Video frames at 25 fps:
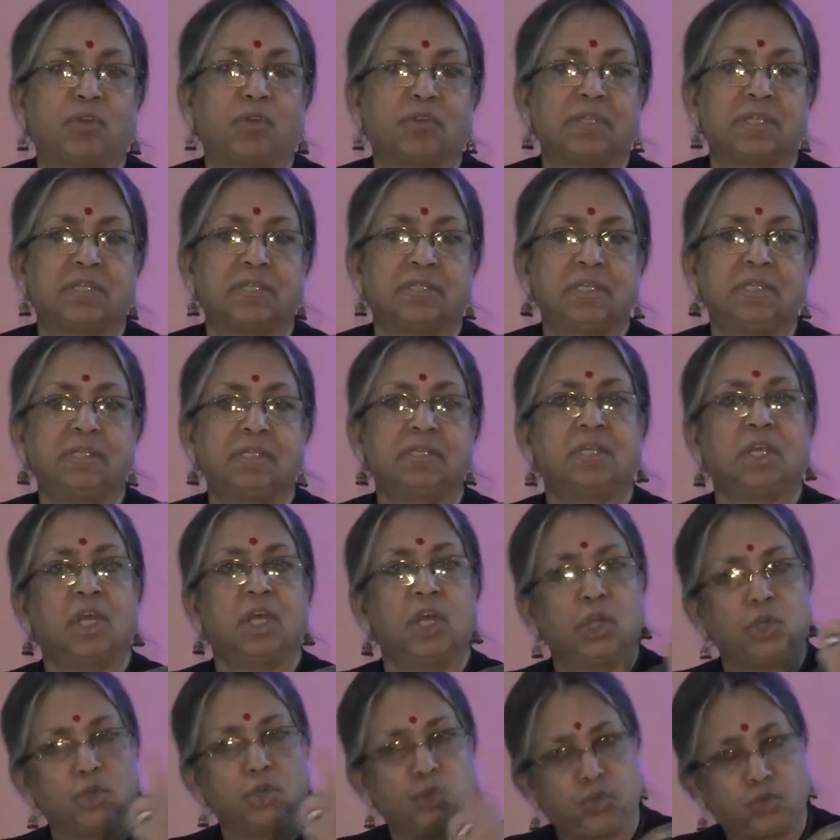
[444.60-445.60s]
processes
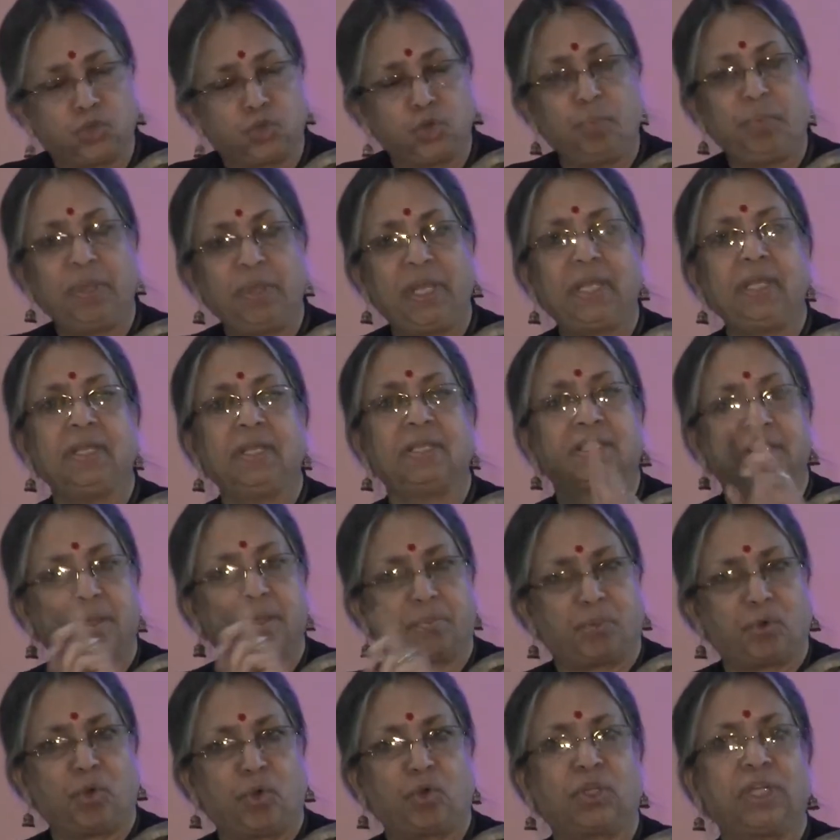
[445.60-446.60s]
to be
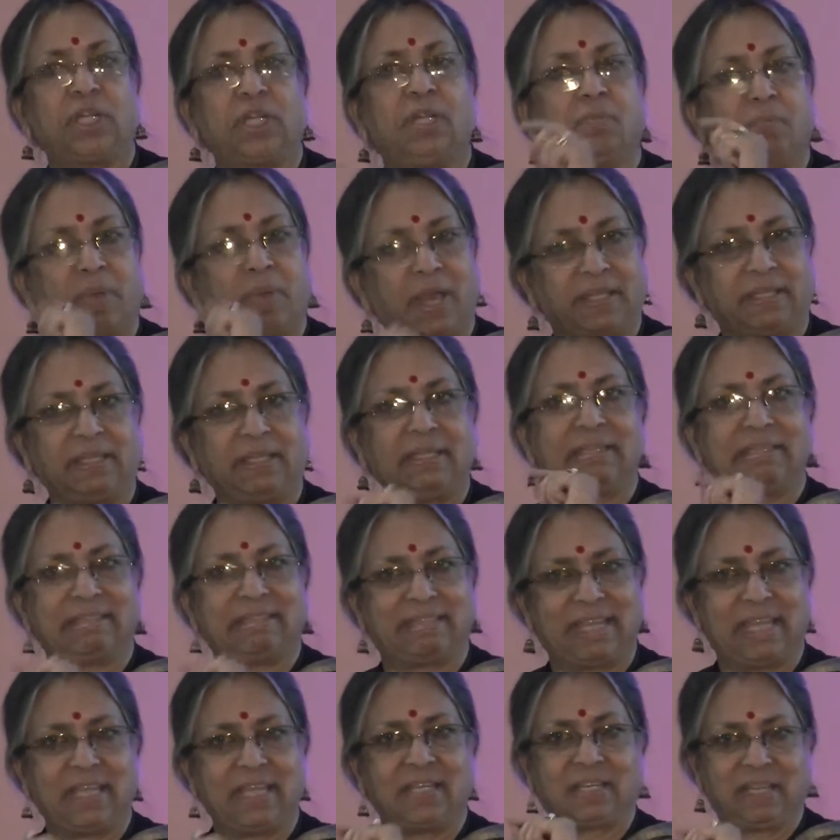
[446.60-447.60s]
supported by the
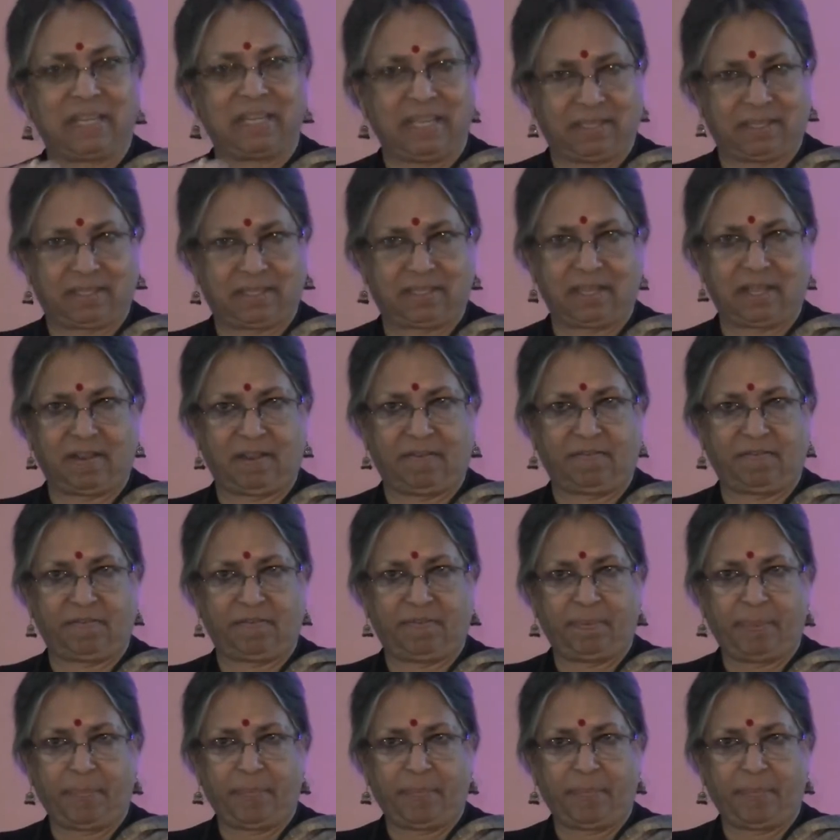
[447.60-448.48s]
state itself.